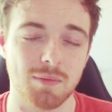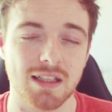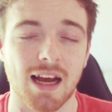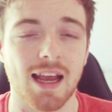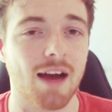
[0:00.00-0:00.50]
I
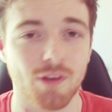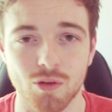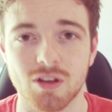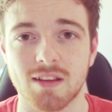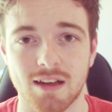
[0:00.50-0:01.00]
mean, I have one
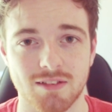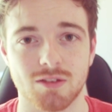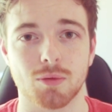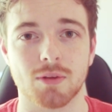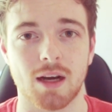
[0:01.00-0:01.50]
hundred
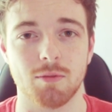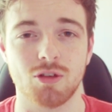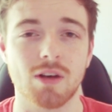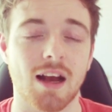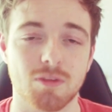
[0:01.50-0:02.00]
thousand
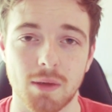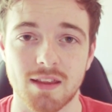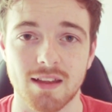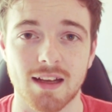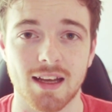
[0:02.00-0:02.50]
subscribers. You guys may
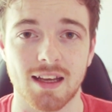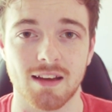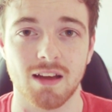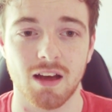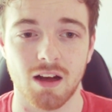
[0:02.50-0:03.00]
think I
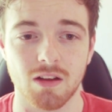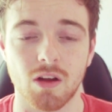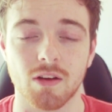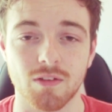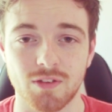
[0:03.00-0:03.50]
get a
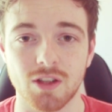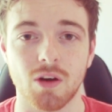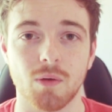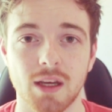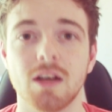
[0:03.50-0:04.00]
lot of, you
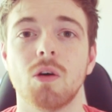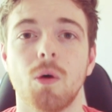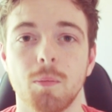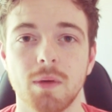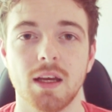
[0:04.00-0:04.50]
know,
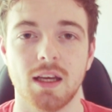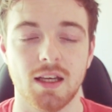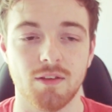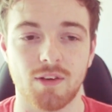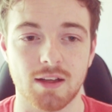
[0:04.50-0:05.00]
income
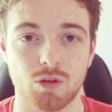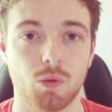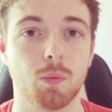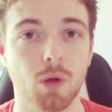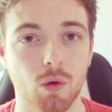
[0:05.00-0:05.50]
if I
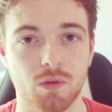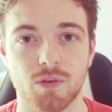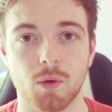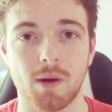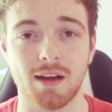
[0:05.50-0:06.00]
don't upload
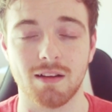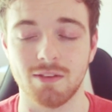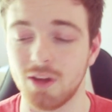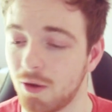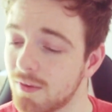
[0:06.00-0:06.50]
for a while.
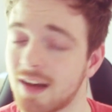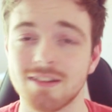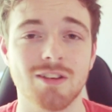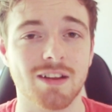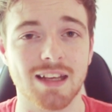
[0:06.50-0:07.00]
No, that
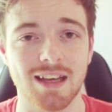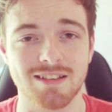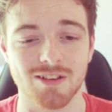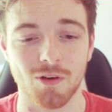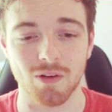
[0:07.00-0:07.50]
is not the
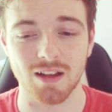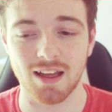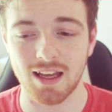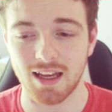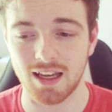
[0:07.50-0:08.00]
case at all.
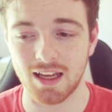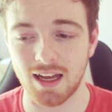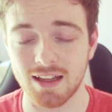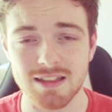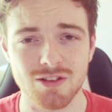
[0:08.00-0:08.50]
Uh,
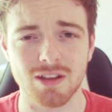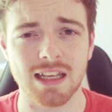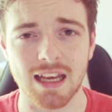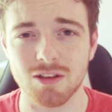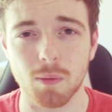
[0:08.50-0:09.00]
and that's not
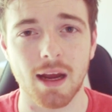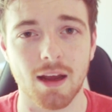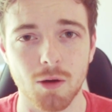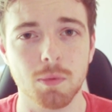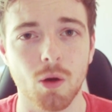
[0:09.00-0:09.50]
the case why
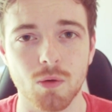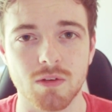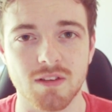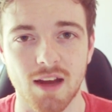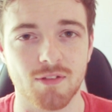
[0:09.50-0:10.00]
I
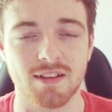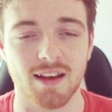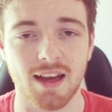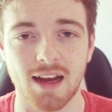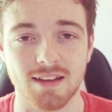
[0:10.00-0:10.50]
upload every
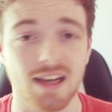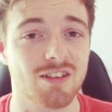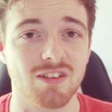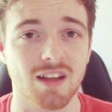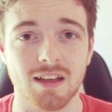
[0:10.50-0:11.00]
day either. I
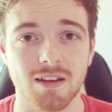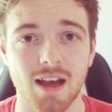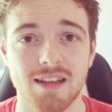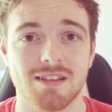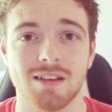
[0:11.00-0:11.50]
just like
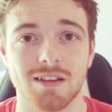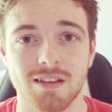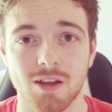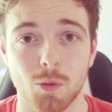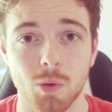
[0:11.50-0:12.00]
editing
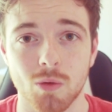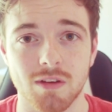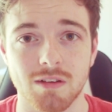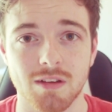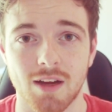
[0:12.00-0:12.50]
and
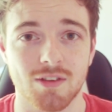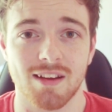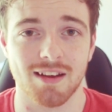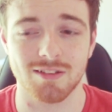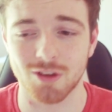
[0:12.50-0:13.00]
uploading every
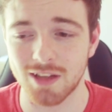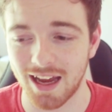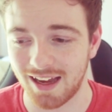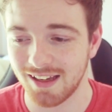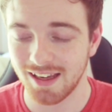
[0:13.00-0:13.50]
day. So
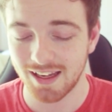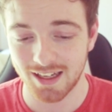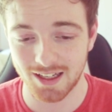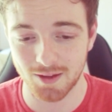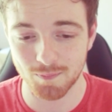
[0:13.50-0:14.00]
yeah,
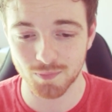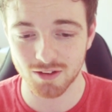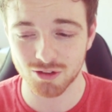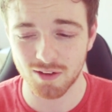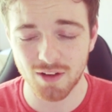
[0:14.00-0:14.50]
um,
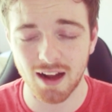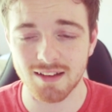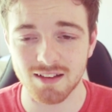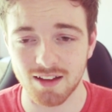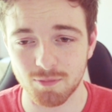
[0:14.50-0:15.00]
so I've
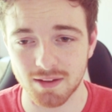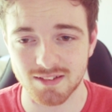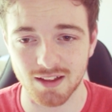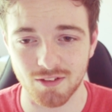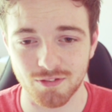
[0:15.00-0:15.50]
kind of left
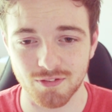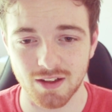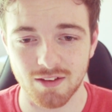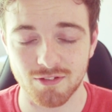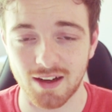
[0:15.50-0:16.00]
myself
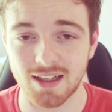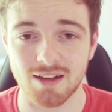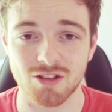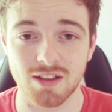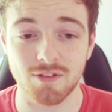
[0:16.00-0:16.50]

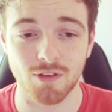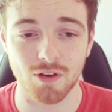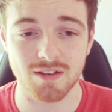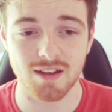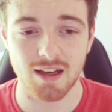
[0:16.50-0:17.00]
financially
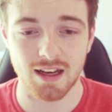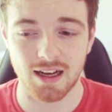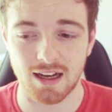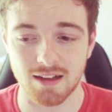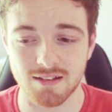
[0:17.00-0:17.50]
fucked,
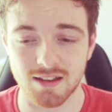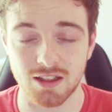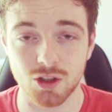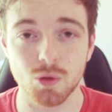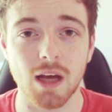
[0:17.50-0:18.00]
and uh,
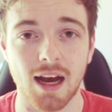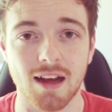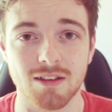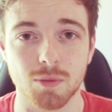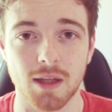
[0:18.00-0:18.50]
you
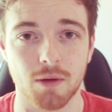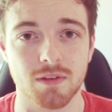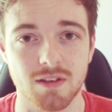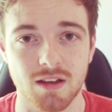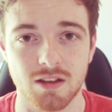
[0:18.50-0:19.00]
guys
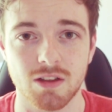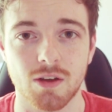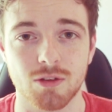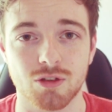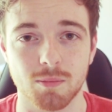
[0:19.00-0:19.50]
without, you
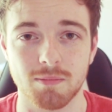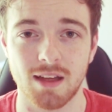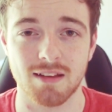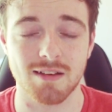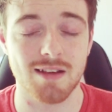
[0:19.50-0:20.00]
know, some
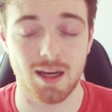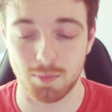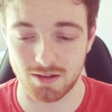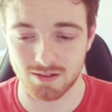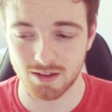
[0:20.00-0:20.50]

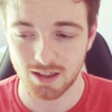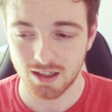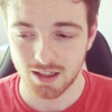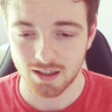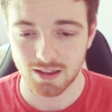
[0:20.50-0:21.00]
entertainment.
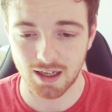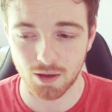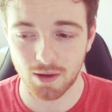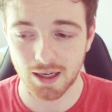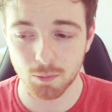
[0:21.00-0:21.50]

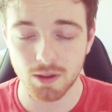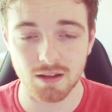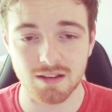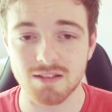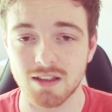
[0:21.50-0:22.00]
Now, I
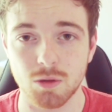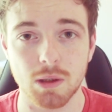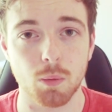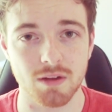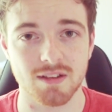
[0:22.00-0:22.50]
will continue
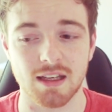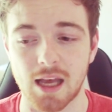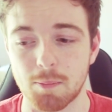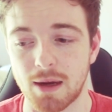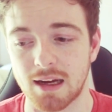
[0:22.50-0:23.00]
it once I
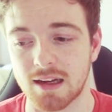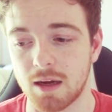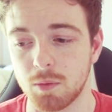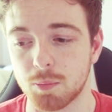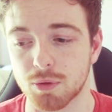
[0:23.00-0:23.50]
get back.
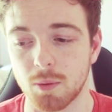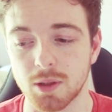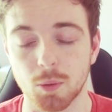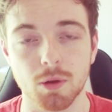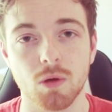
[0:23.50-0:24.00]
I will
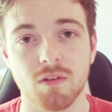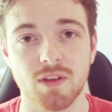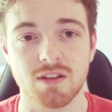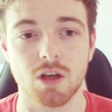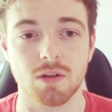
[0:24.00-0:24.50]
probably upload a
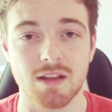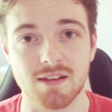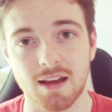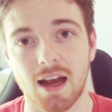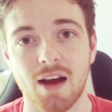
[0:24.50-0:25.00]
video the
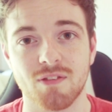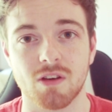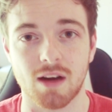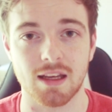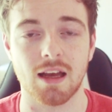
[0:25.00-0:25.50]
day
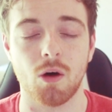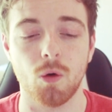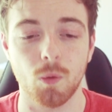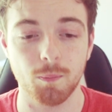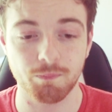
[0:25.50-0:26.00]
after I get
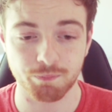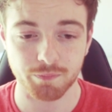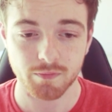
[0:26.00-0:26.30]
home.